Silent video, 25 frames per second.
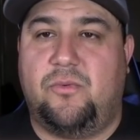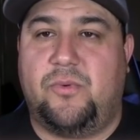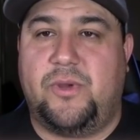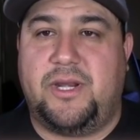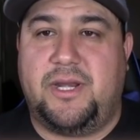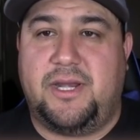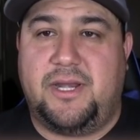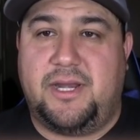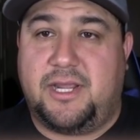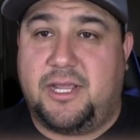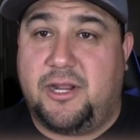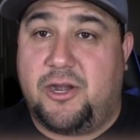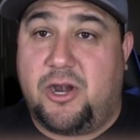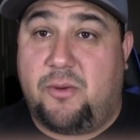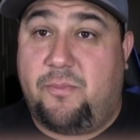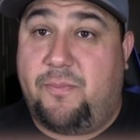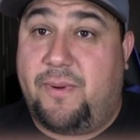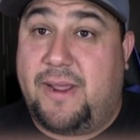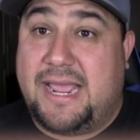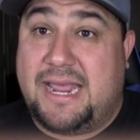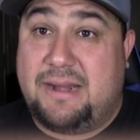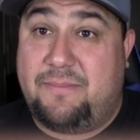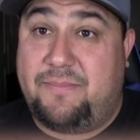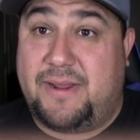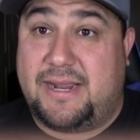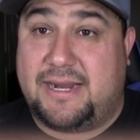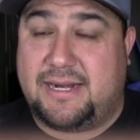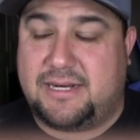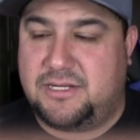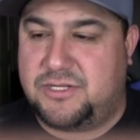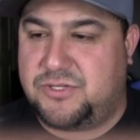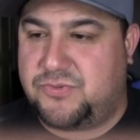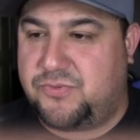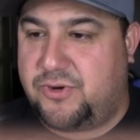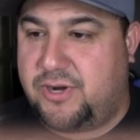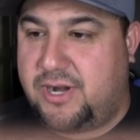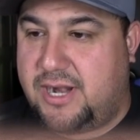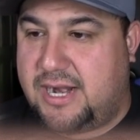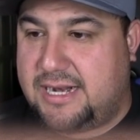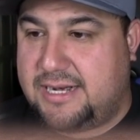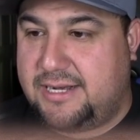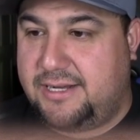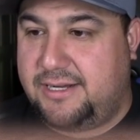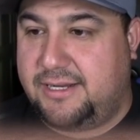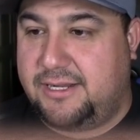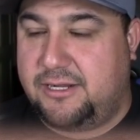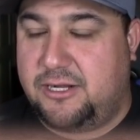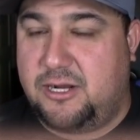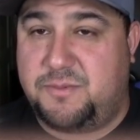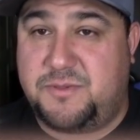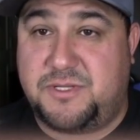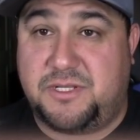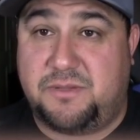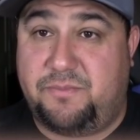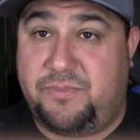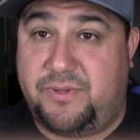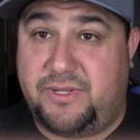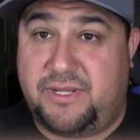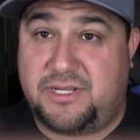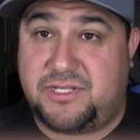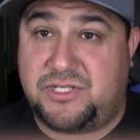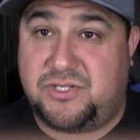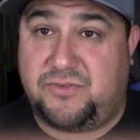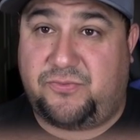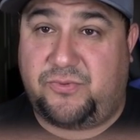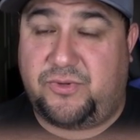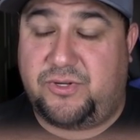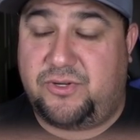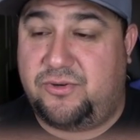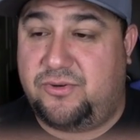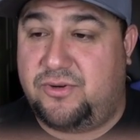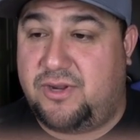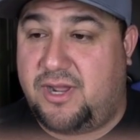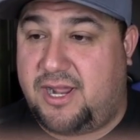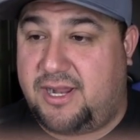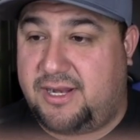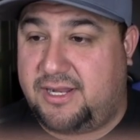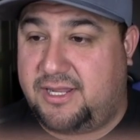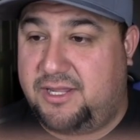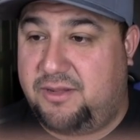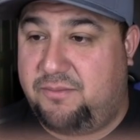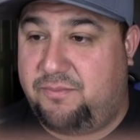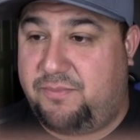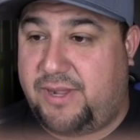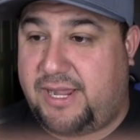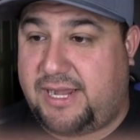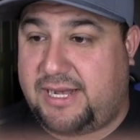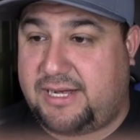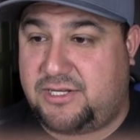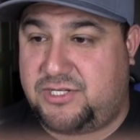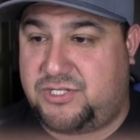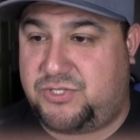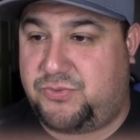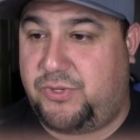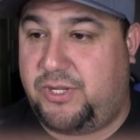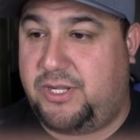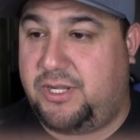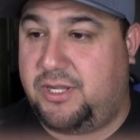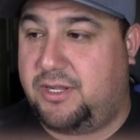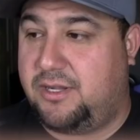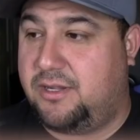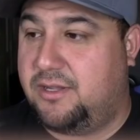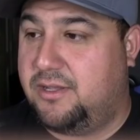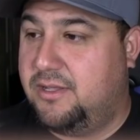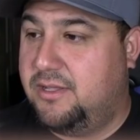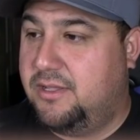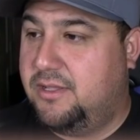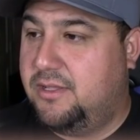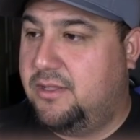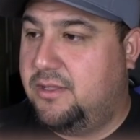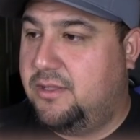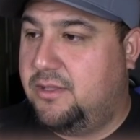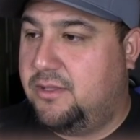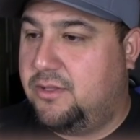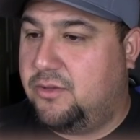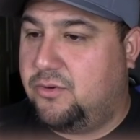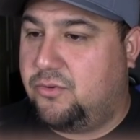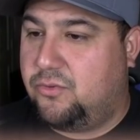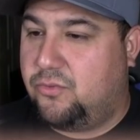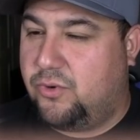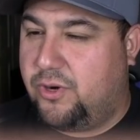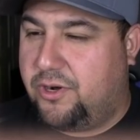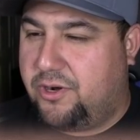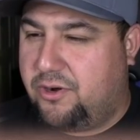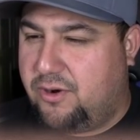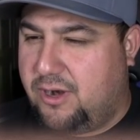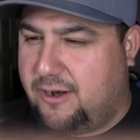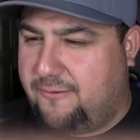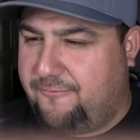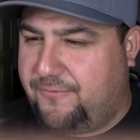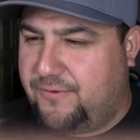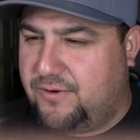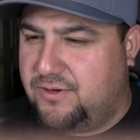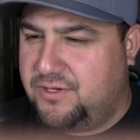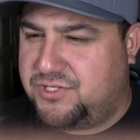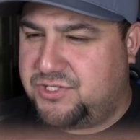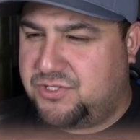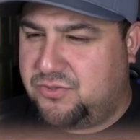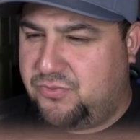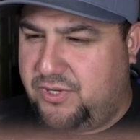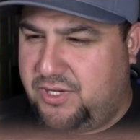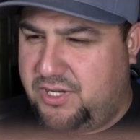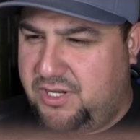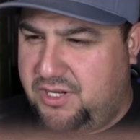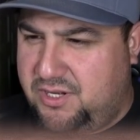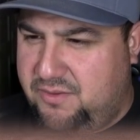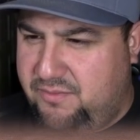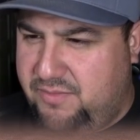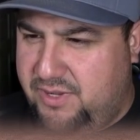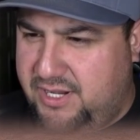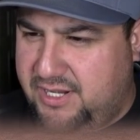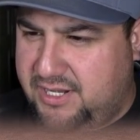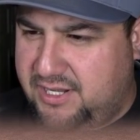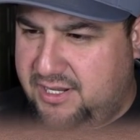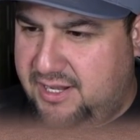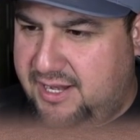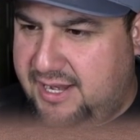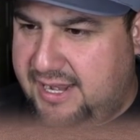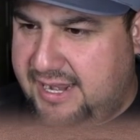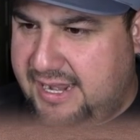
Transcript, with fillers: we need to get our bat back because we're not going to get up to the bigs if we do not get back swinging. Runner on first, so we need to make it